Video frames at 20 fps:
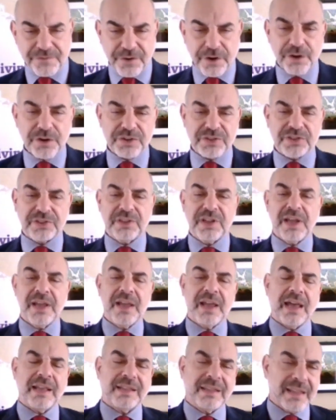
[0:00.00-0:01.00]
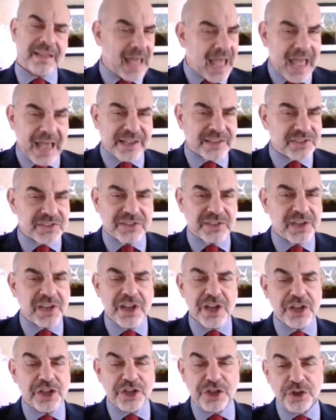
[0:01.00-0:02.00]
The first and
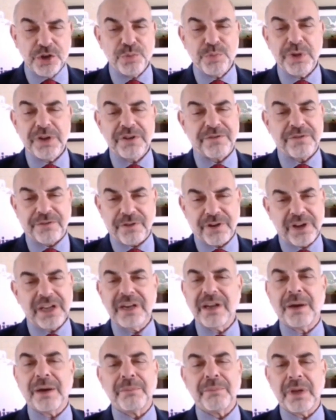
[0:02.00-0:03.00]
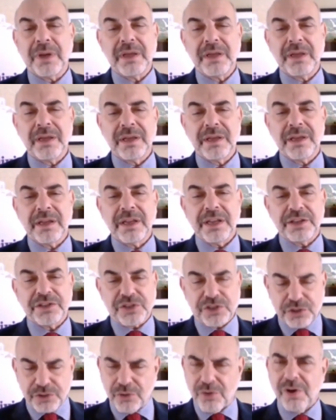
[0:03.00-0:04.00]
last human freedom
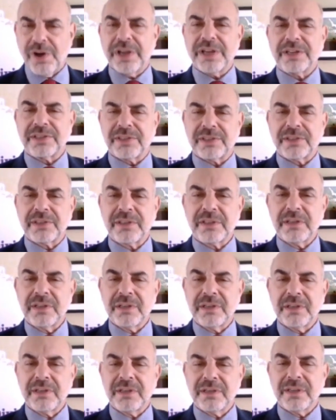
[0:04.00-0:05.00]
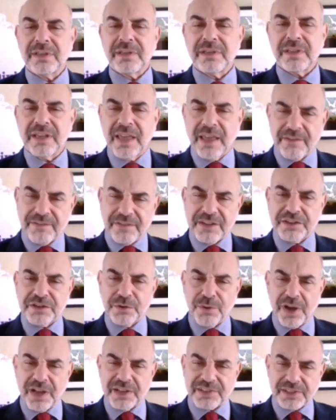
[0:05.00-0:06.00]
is choice,
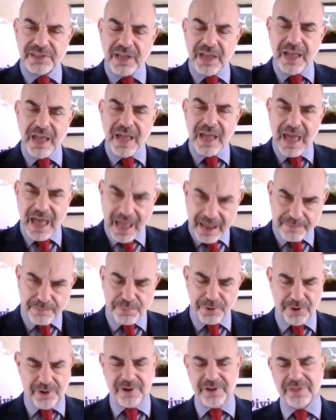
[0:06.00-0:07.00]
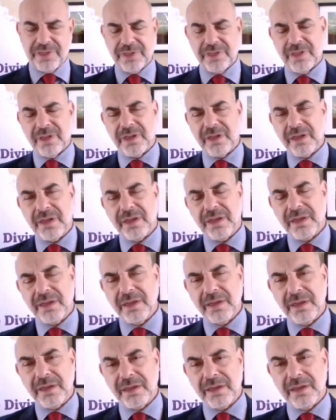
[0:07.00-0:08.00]
given to us at birth
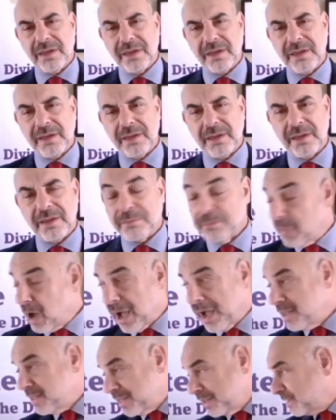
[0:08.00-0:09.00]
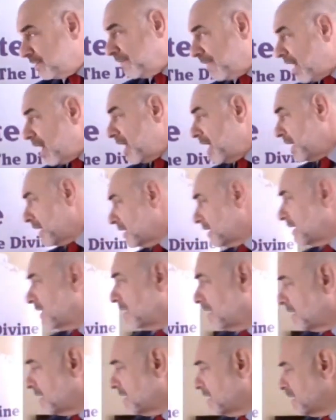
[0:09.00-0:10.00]
by the
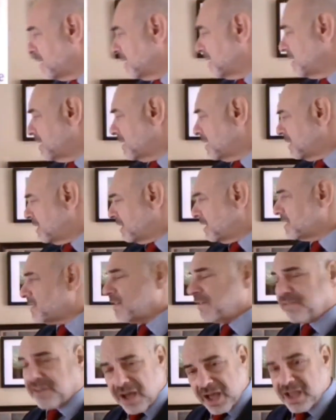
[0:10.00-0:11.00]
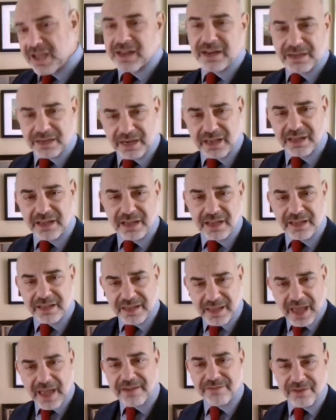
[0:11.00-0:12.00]
divine. The divine
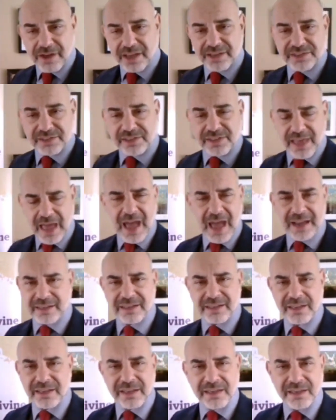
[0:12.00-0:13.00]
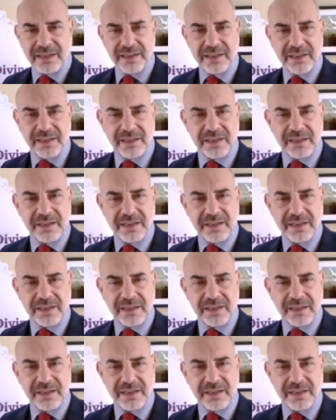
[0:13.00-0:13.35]
gave us that.